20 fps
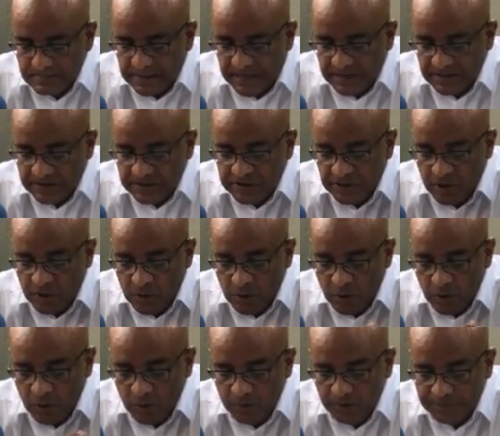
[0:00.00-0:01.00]
So
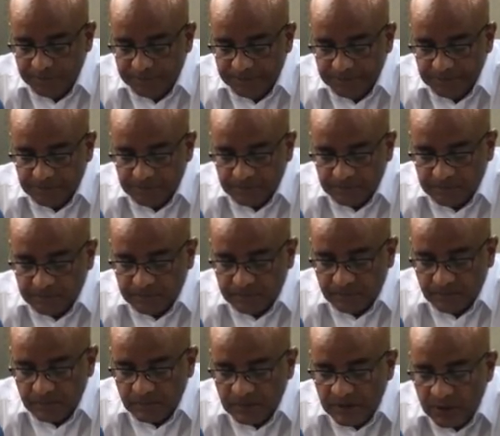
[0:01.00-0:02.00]

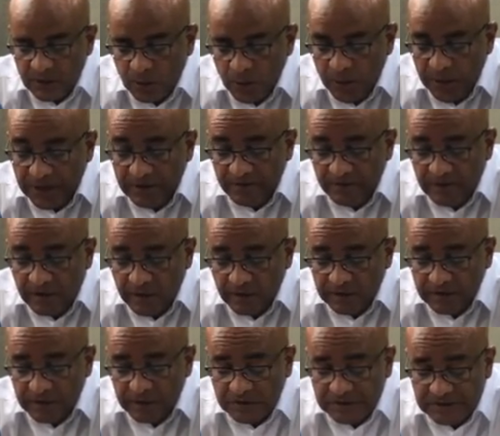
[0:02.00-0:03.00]
we have
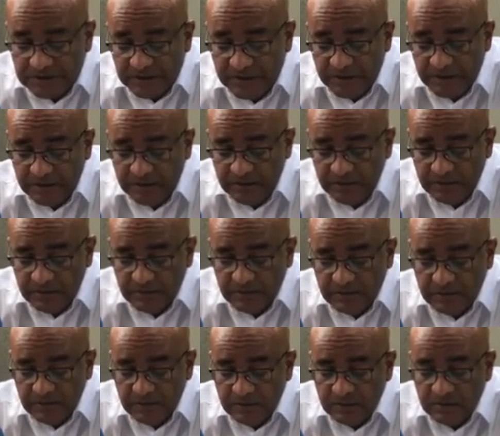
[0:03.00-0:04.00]
also seen
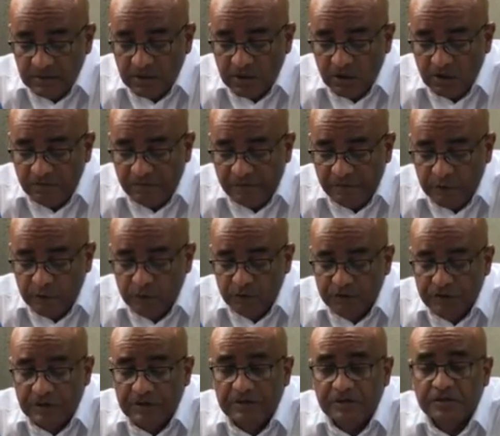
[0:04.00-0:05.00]
the
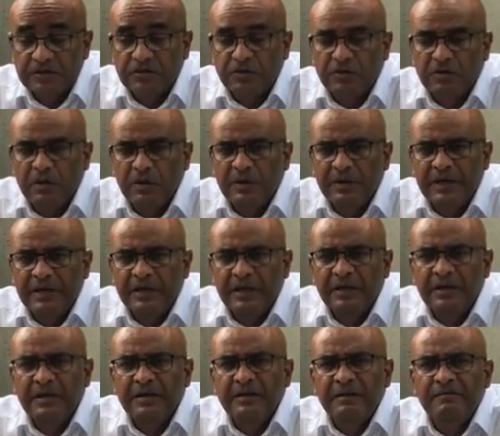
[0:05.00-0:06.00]
confusion surrounding and
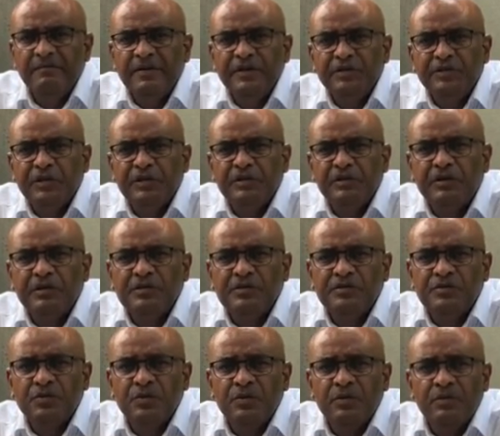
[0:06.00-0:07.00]
the division
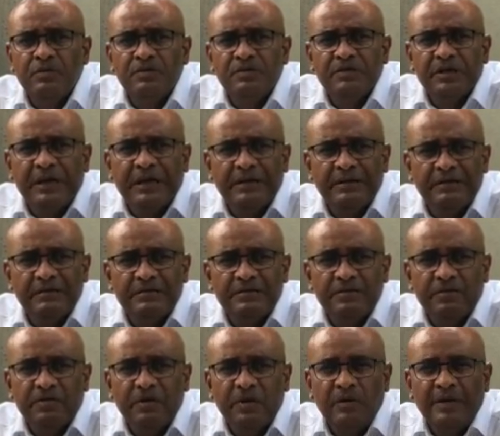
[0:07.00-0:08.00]

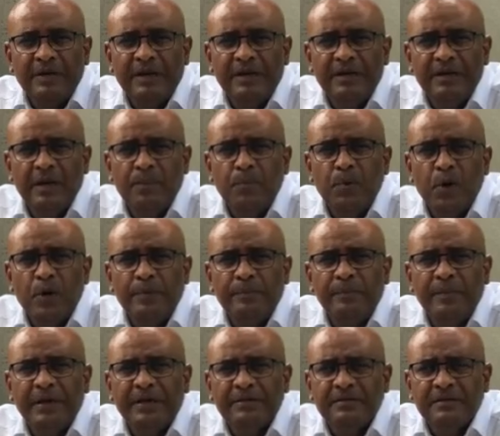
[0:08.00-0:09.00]
surrounding the
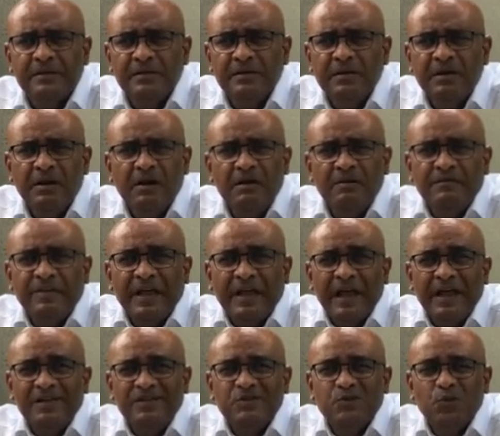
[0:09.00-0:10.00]
appointment of the
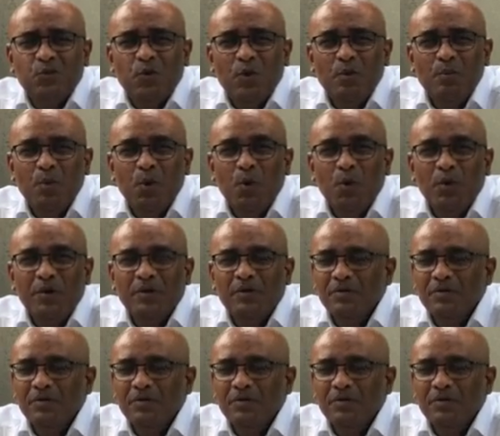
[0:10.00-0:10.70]
Gaisuko board.